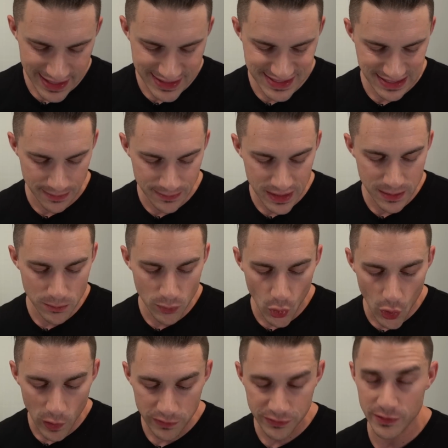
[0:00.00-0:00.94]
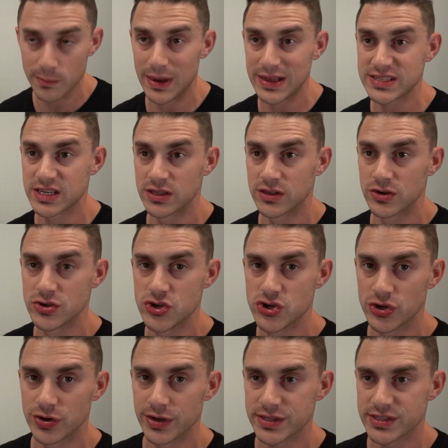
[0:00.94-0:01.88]
Something more for muscular
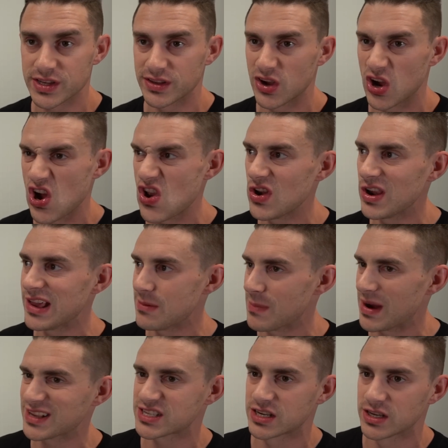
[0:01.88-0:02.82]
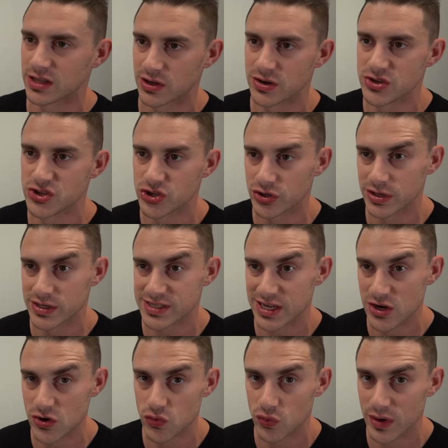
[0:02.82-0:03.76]
endurance. So the only muscular endurance
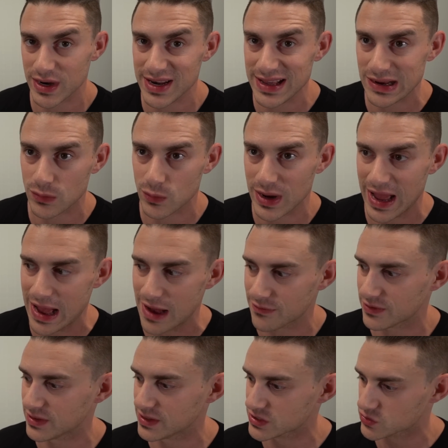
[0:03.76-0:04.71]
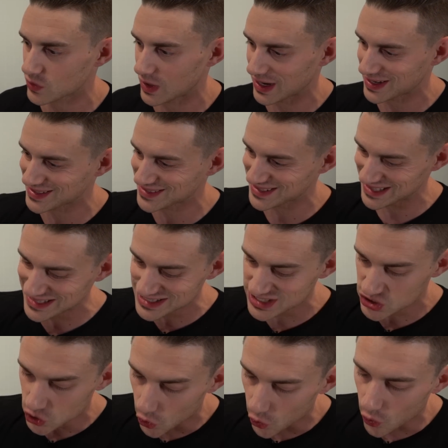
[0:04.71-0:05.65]
ingredient we have in this ruckus
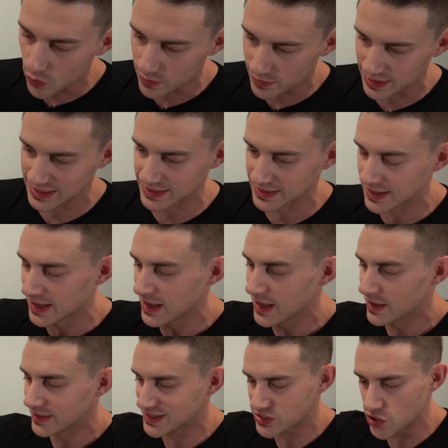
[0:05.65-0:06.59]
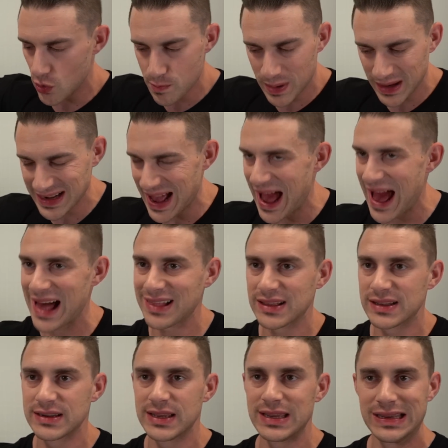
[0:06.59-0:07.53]
is taurine. There's no
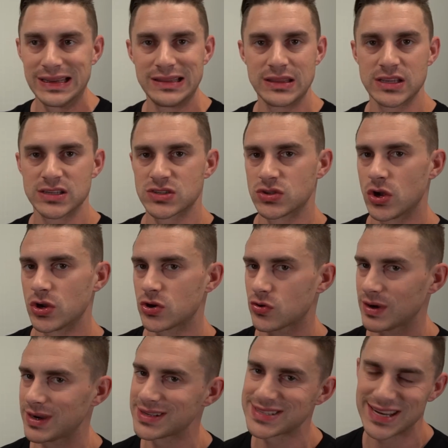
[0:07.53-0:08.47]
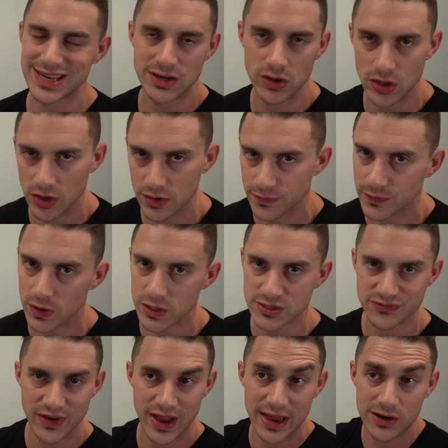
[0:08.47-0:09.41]
beta-alanine, there's no creatine or low
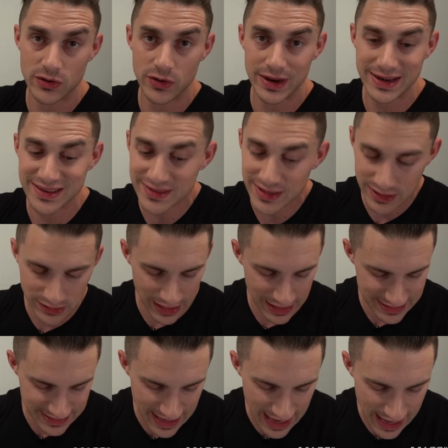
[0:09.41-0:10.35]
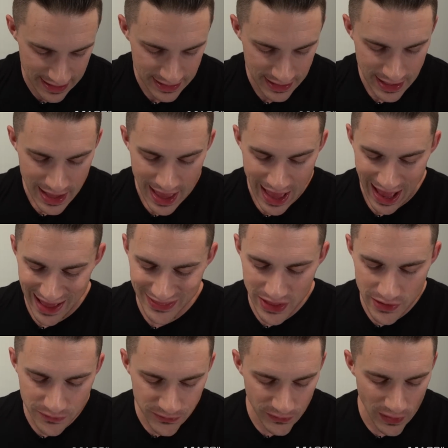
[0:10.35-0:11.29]
phosphate or anything like that. And
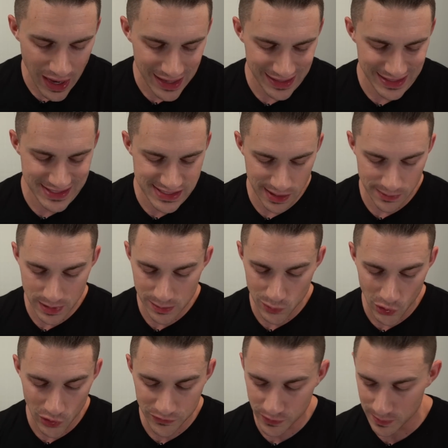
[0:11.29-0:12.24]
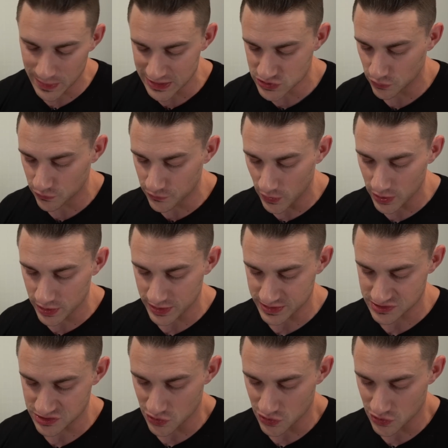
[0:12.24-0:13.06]
then finally, something more for mental focus.